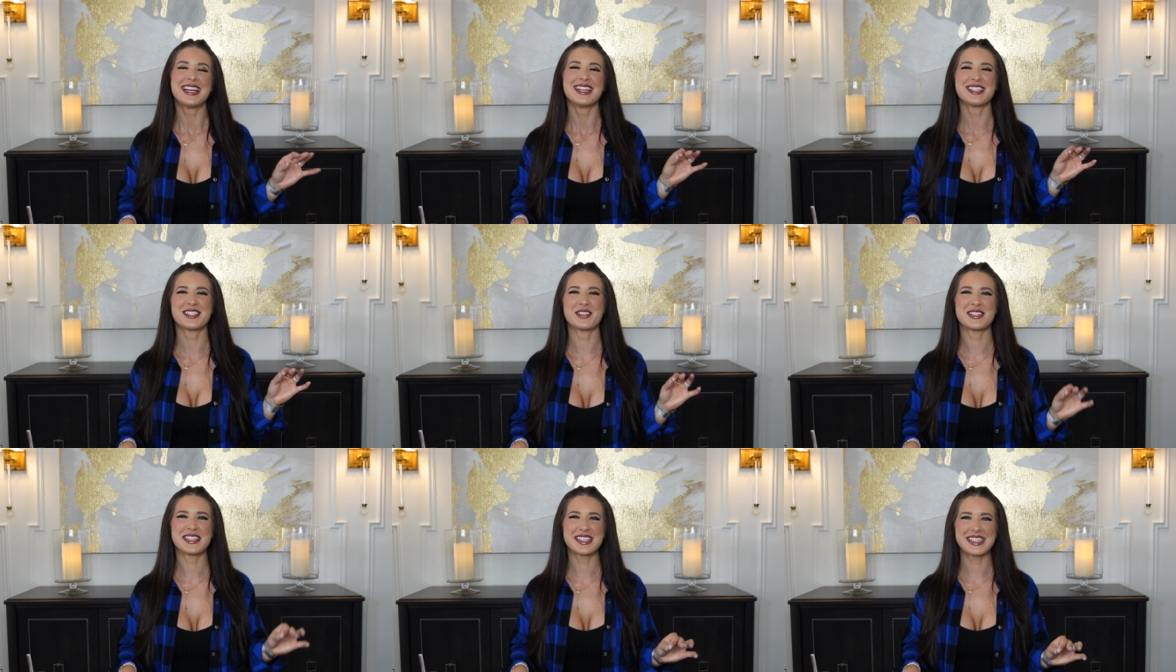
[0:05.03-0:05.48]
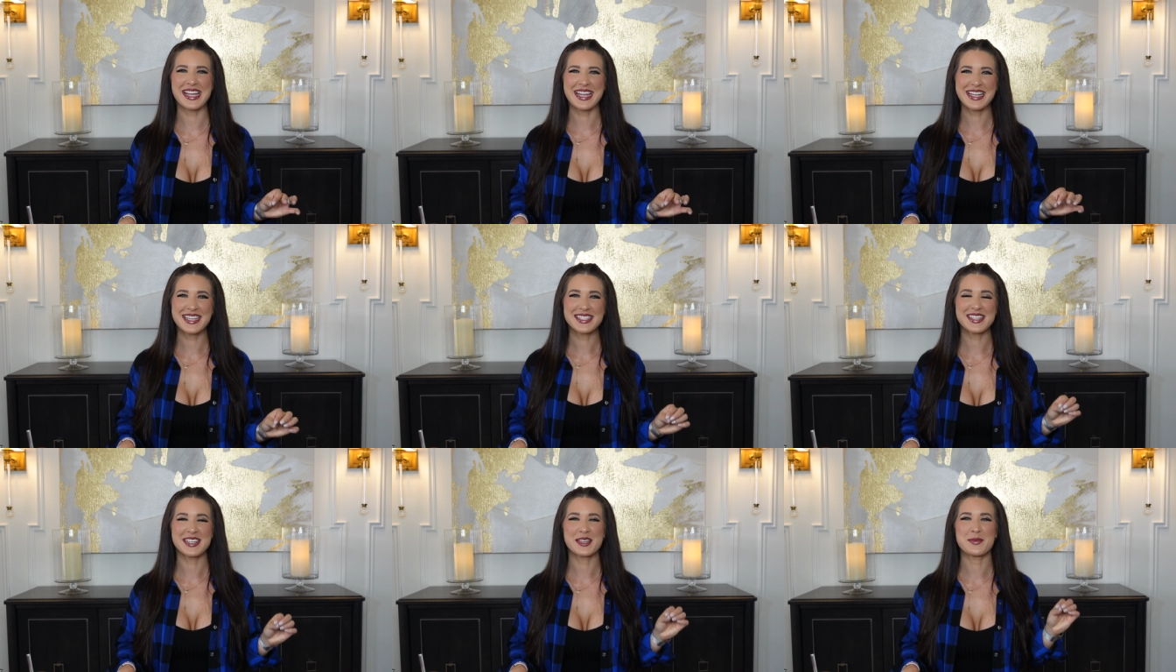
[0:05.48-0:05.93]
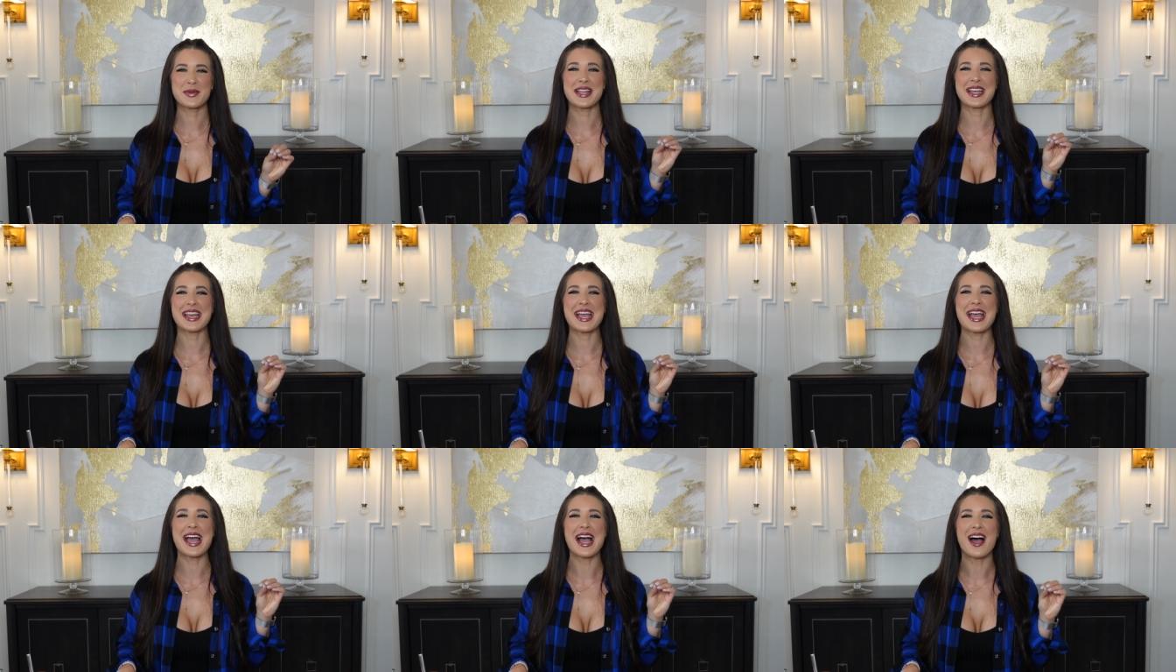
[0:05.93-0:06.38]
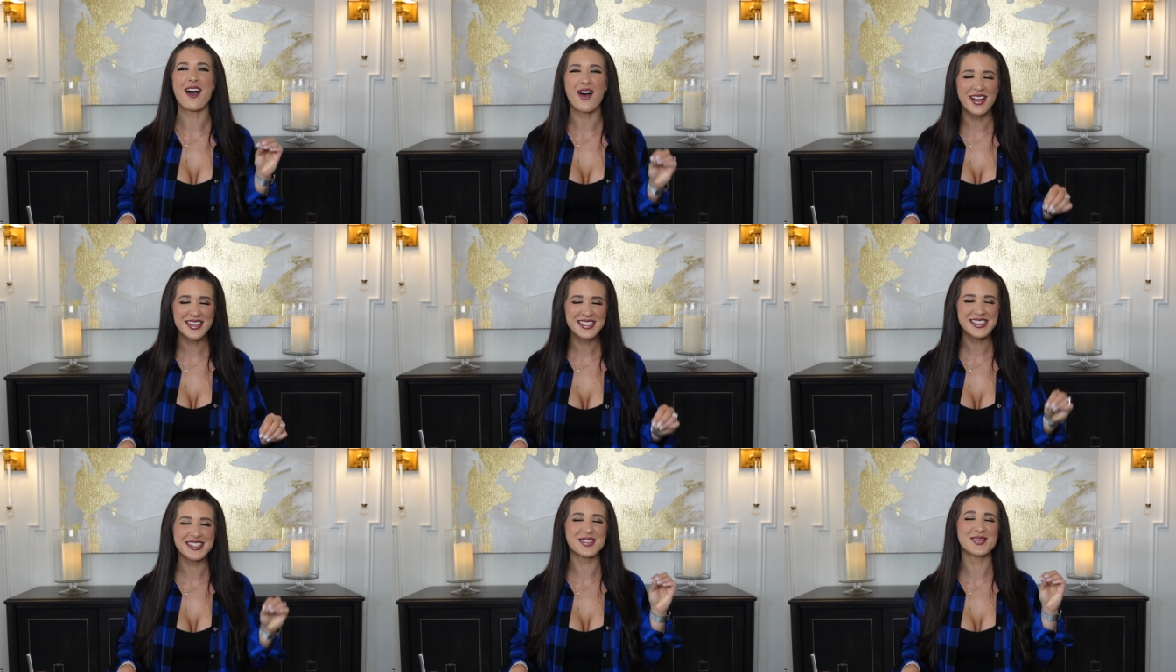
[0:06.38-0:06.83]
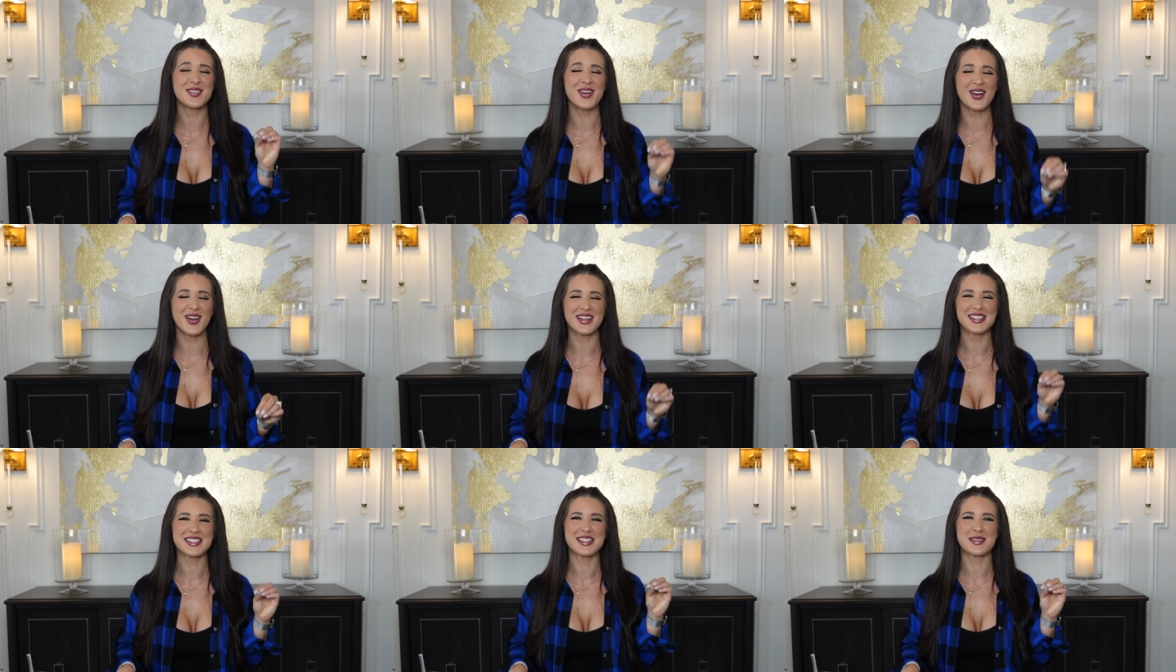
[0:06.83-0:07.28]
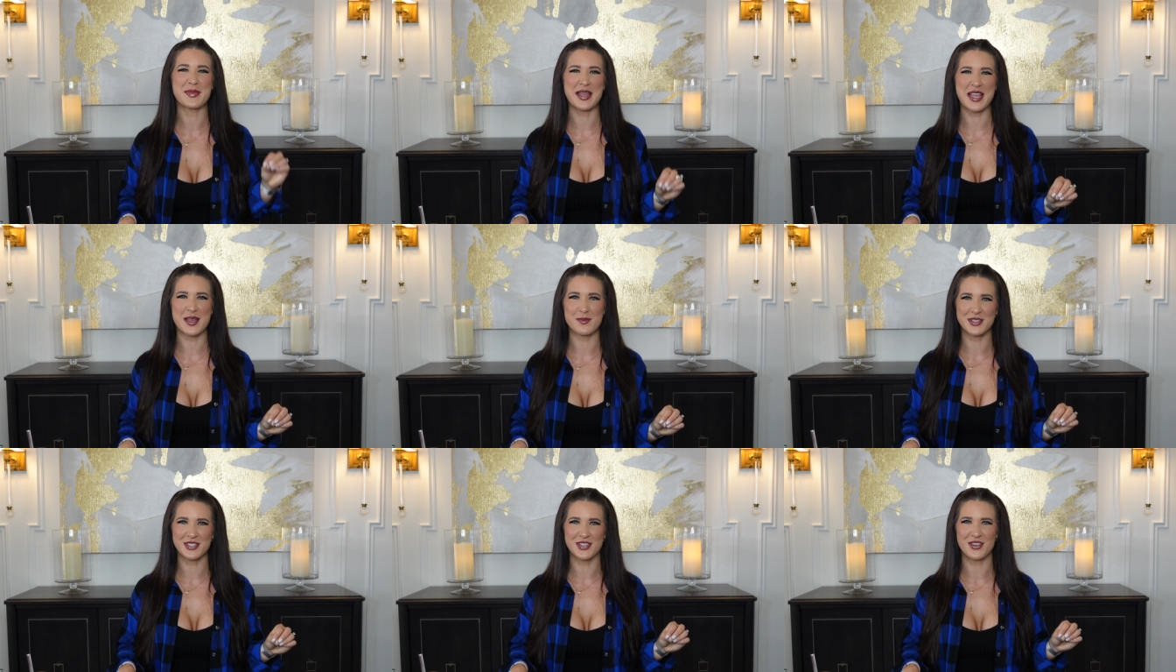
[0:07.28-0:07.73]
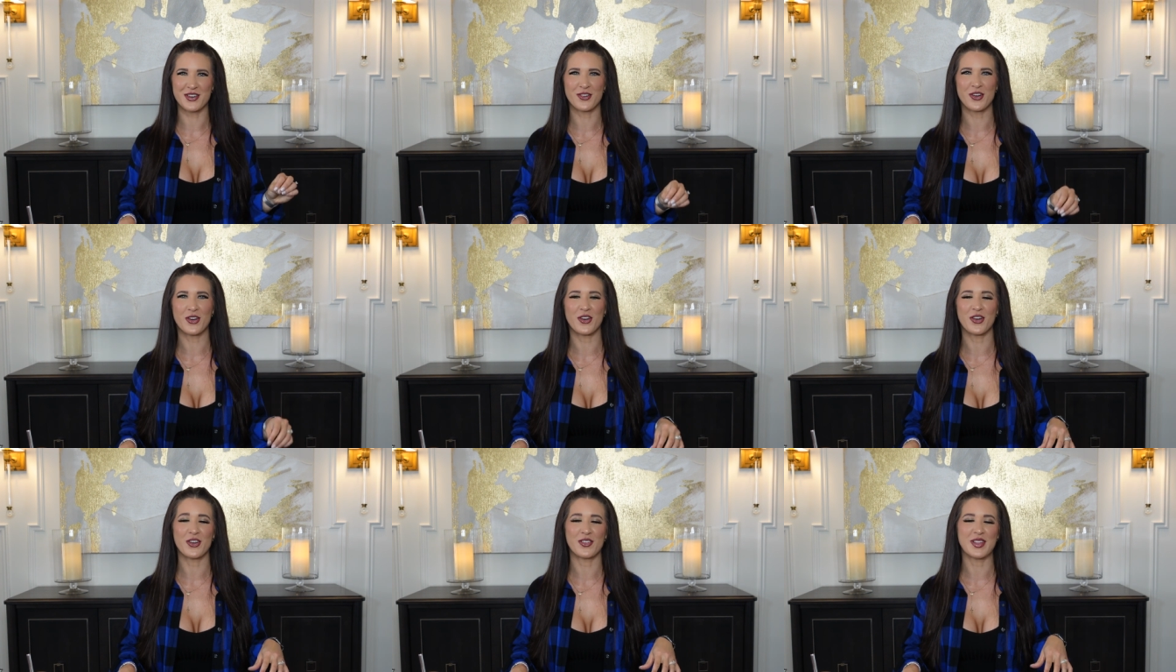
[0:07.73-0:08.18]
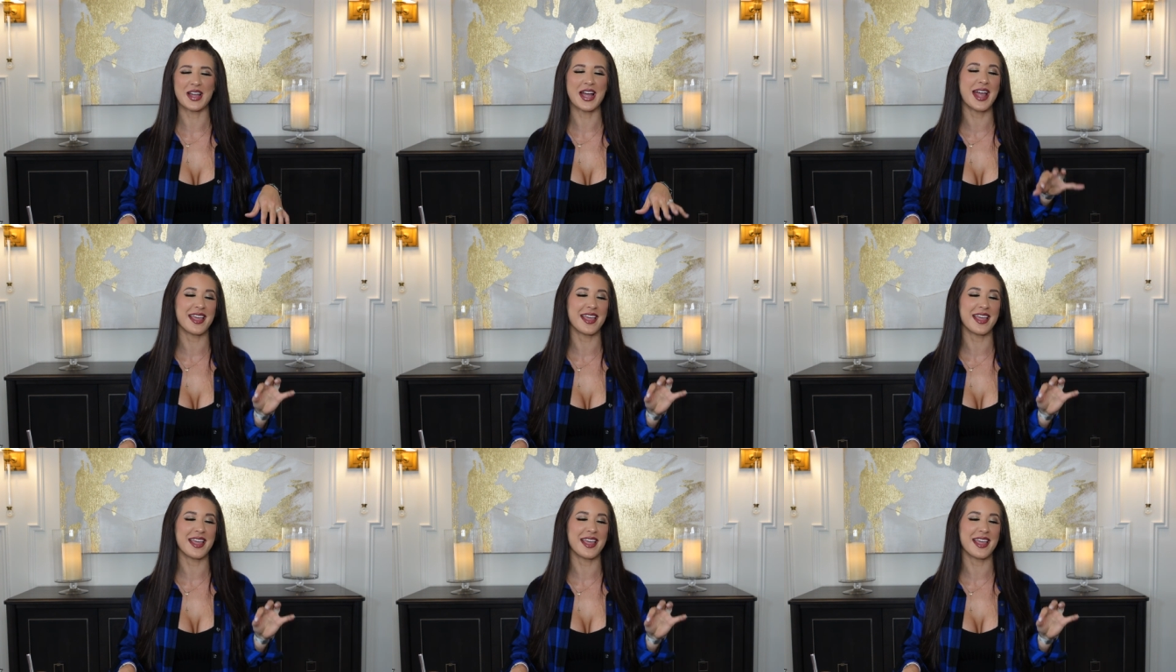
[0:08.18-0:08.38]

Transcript: So today is gonna be an awesome, awesome Amazon haul.